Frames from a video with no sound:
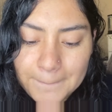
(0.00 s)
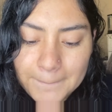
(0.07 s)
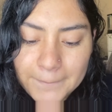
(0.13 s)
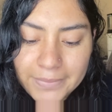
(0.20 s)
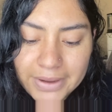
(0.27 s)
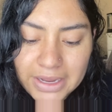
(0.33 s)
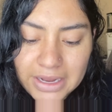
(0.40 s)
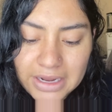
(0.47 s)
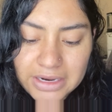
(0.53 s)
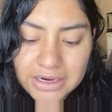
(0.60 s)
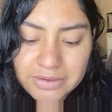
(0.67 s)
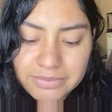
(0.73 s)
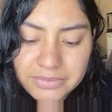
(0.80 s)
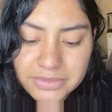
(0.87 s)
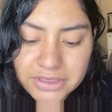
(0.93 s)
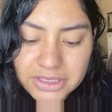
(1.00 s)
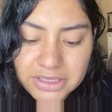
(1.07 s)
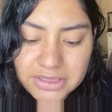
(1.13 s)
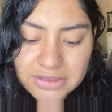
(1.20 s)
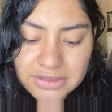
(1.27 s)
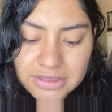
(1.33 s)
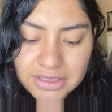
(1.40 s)
But let me
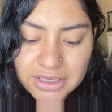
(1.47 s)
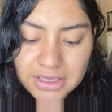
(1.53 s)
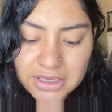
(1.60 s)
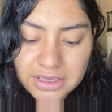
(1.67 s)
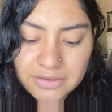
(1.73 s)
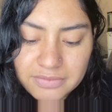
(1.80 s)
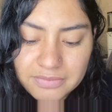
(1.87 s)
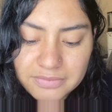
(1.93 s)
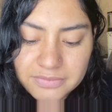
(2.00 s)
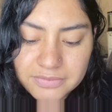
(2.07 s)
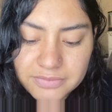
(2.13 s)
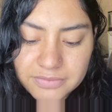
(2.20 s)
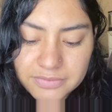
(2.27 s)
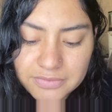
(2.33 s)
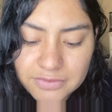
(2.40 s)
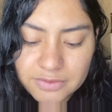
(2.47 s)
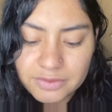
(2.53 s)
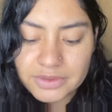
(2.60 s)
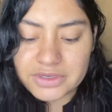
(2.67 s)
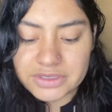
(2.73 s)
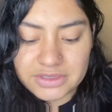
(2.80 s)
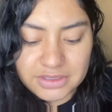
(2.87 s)
see,
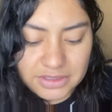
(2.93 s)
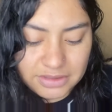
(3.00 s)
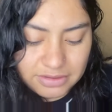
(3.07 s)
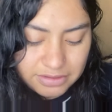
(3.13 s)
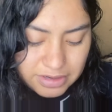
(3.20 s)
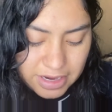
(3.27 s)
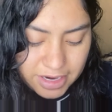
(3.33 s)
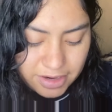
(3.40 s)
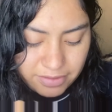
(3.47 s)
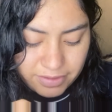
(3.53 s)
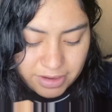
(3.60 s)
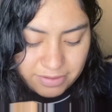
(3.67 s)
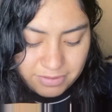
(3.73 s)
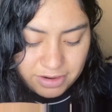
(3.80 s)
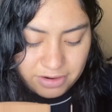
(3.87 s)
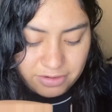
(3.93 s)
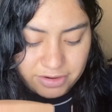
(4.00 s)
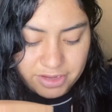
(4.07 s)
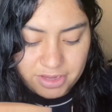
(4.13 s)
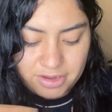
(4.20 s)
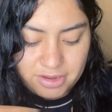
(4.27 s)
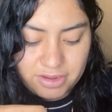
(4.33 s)
where is it? I know I have it here.
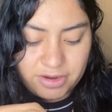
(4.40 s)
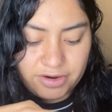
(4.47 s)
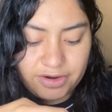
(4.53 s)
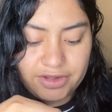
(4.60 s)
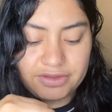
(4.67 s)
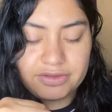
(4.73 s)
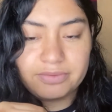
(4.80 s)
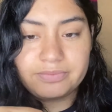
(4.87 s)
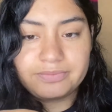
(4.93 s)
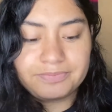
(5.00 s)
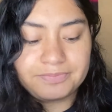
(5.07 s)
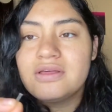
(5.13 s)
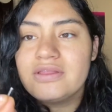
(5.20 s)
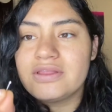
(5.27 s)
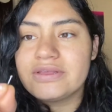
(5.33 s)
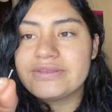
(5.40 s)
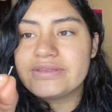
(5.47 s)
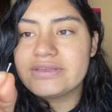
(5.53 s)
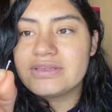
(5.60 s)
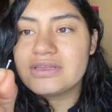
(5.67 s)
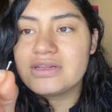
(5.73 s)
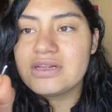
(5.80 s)
Okay, here it is. This
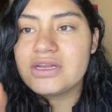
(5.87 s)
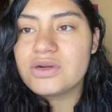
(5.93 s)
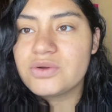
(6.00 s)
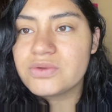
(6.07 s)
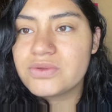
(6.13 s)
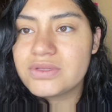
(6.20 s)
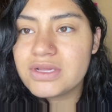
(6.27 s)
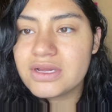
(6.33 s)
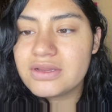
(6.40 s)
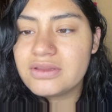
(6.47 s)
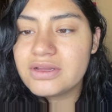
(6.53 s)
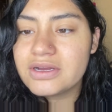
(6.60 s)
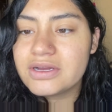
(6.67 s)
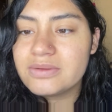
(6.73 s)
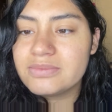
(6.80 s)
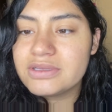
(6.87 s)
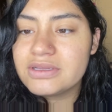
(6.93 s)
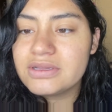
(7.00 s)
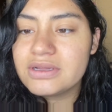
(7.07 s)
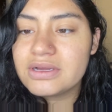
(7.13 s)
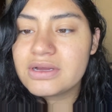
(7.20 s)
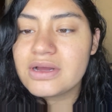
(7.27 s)
is a little stud that comes
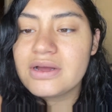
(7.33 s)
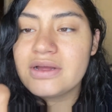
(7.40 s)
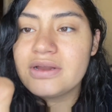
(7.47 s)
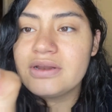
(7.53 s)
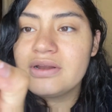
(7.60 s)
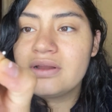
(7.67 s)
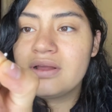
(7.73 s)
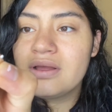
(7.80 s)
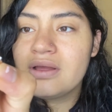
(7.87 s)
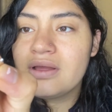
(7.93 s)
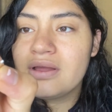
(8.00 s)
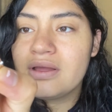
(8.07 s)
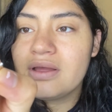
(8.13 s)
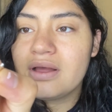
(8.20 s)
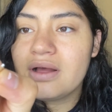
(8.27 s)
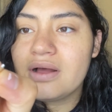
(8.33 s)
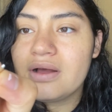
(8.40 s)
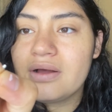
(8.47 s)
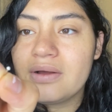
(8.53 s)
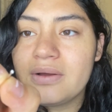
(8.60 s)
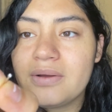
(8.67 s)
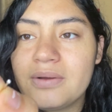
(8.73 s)
in the gun.
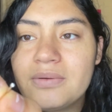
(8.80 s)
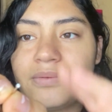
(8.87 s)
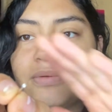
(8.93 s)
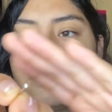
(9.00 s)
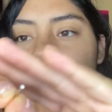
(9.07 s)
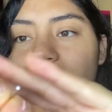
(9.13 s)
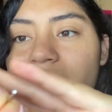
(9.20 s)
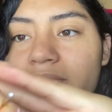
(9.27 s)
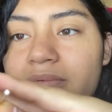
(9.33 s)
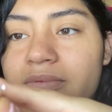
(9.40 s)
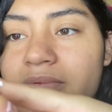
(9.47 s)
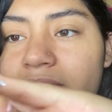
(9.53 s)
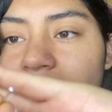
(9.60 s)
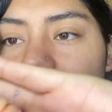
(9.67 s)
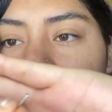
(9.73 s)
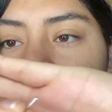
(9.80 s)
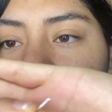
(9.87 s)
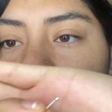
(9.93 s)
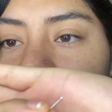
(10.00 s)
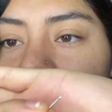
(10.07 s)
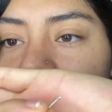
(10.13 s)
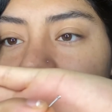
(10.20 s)
I
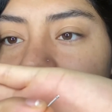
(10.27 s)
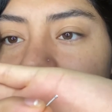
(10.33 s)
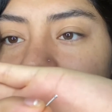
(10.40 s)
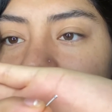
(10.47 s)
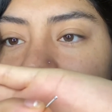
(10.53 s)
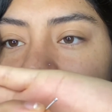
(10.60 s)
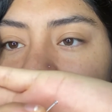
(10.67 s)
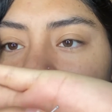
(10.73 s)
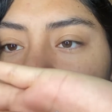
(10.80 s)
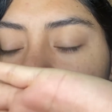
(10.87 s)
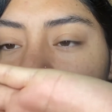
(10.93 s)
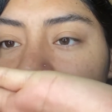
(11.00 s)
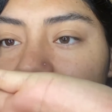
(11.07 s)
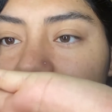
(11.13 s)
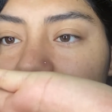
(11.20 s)
don't know if you guys can see,